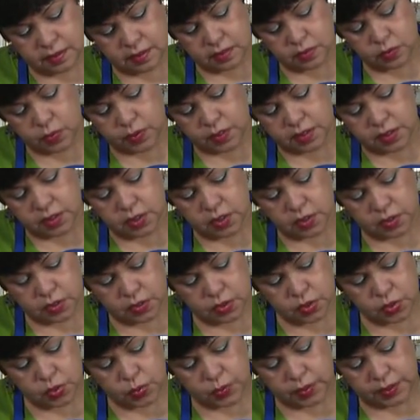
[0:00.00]
this is what is
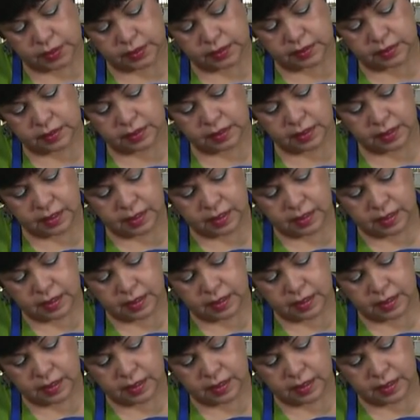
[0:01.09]
gonna sweeten